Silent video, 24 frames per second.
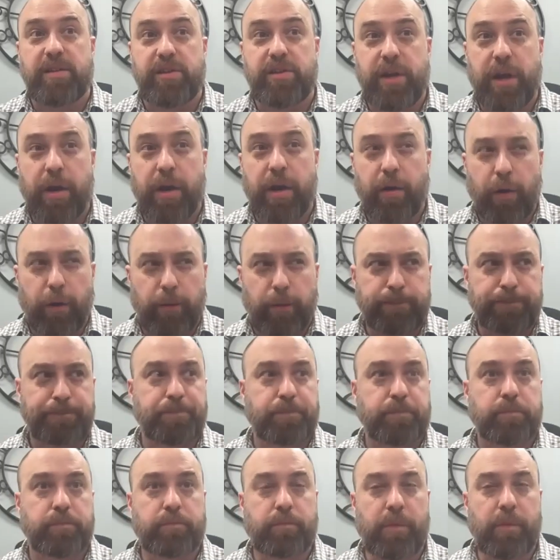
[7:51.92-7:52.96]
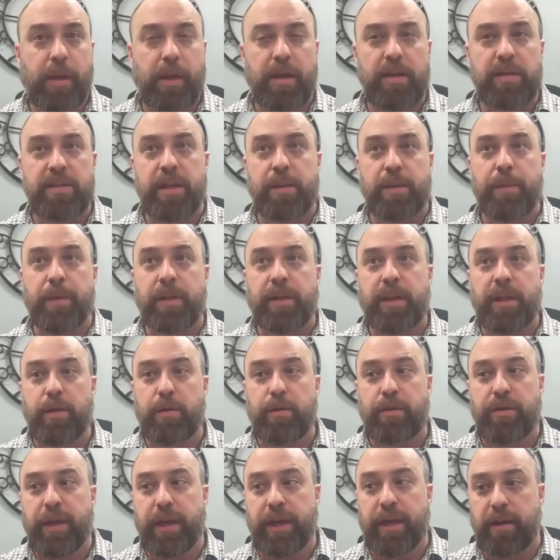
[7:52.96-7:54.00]
general, typically you
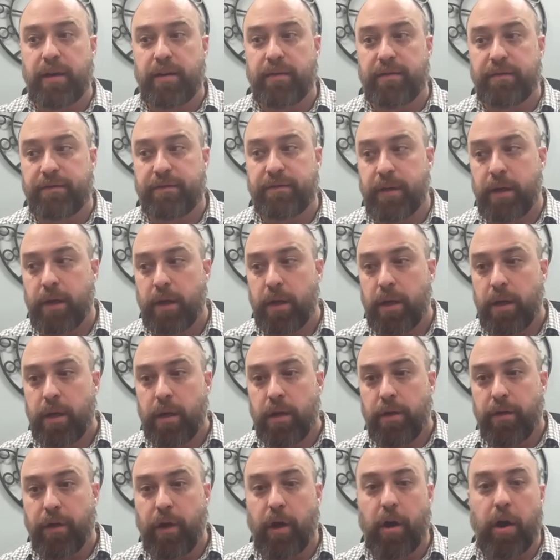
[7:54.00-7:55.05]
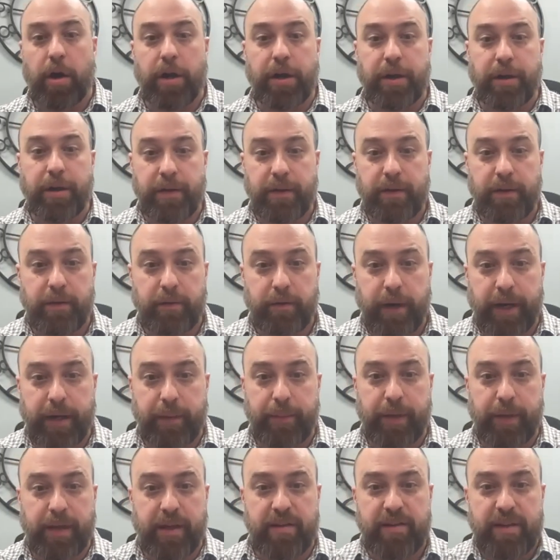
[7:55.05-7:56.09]
think of the heart, right?
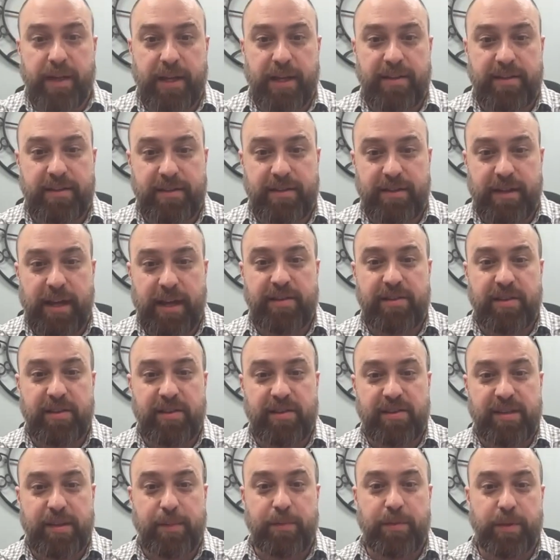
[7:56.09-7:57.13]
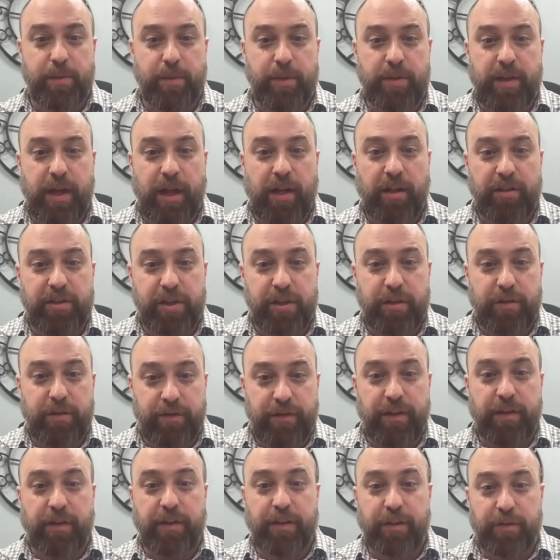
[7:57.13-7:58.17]
Because that's the symptomatology you
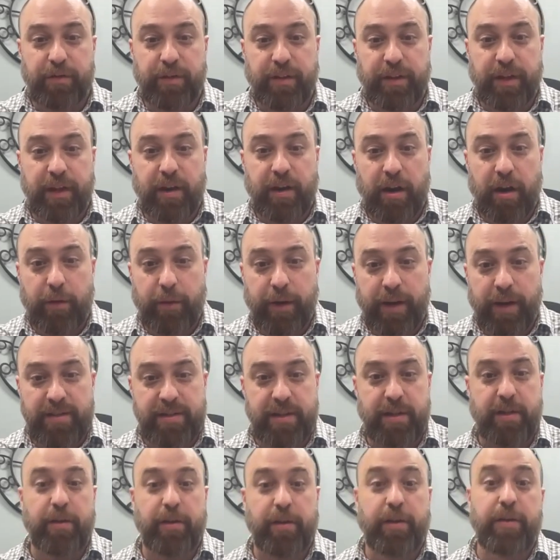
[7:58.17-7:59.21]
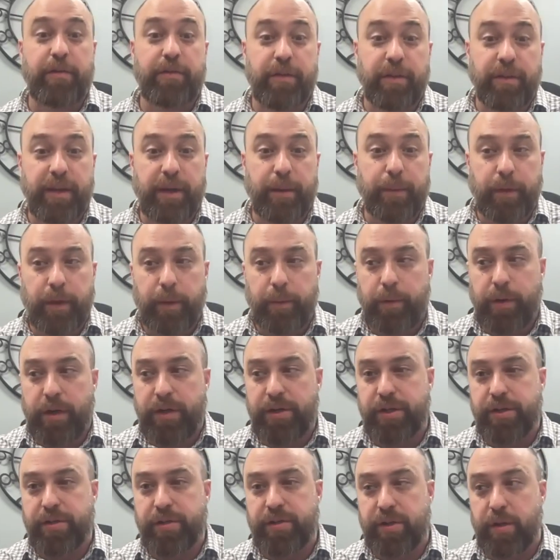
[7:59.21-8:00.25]
feel. You feel that heart racing or you feel that blood
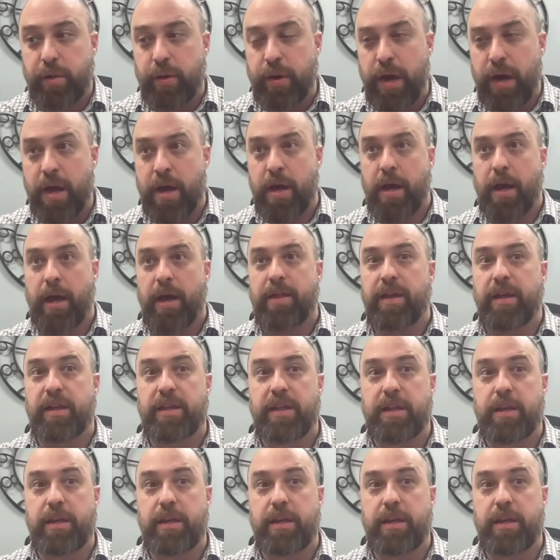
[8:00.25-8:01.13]
pressure. So I think the